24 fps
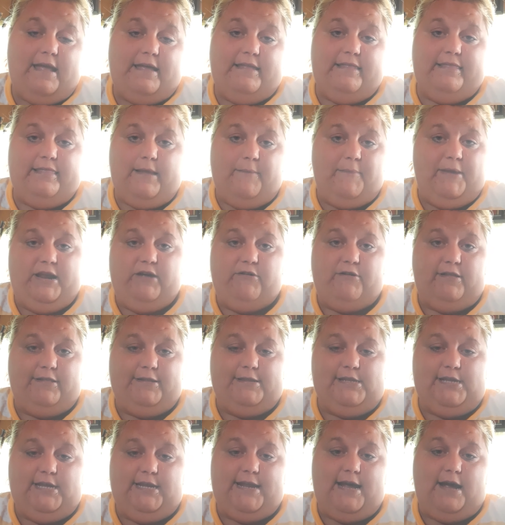let me know on
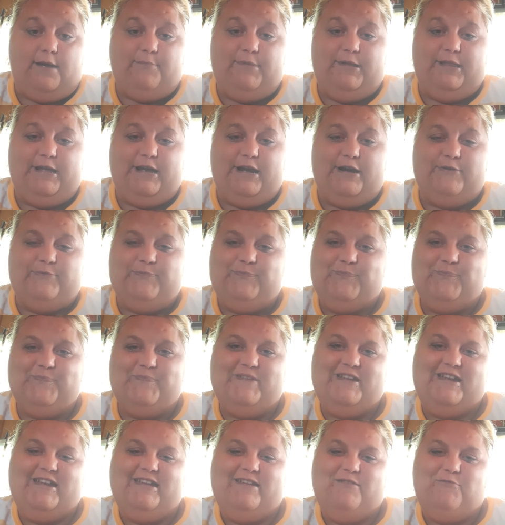the tea down below.
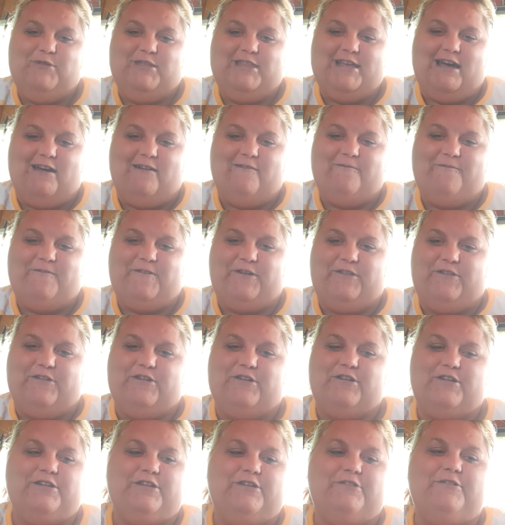And without
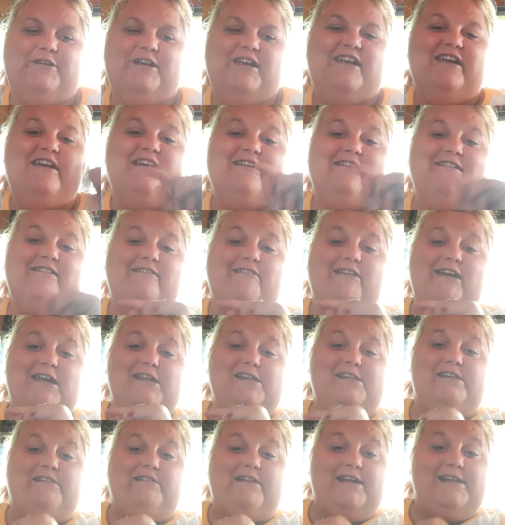further ado, you
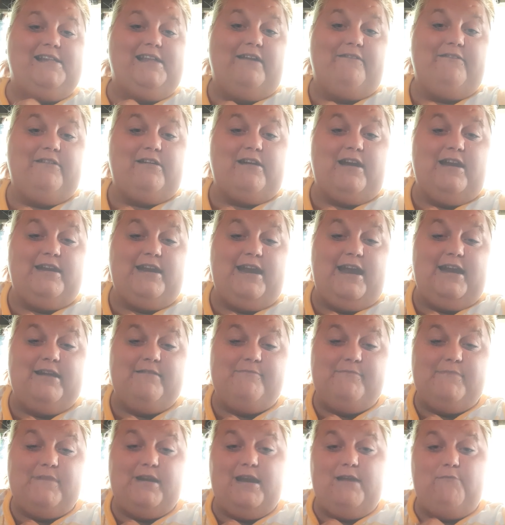guys, you guys have a great day.
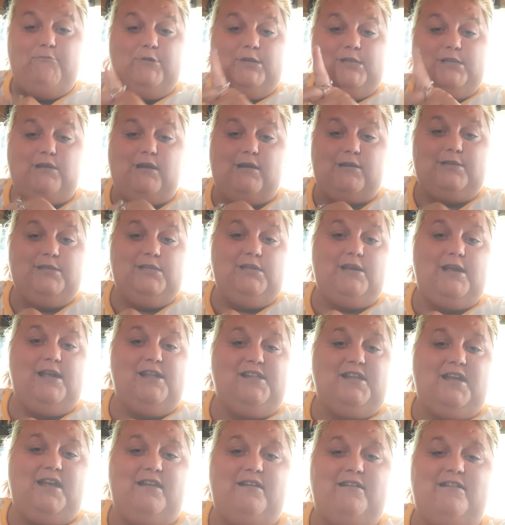And we'll talk to you
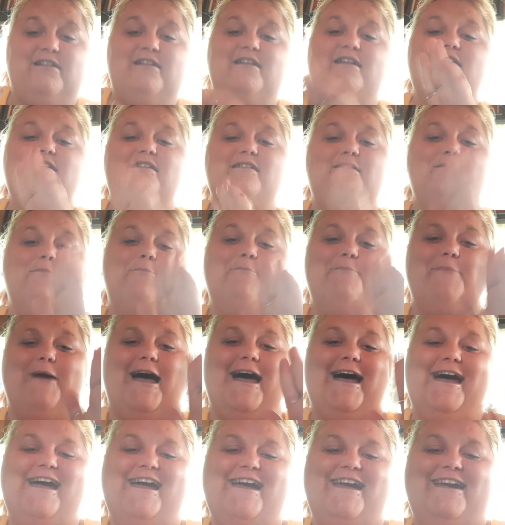guys later.
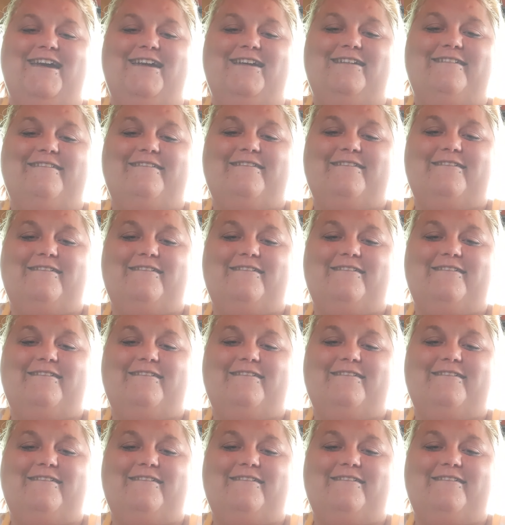Bye.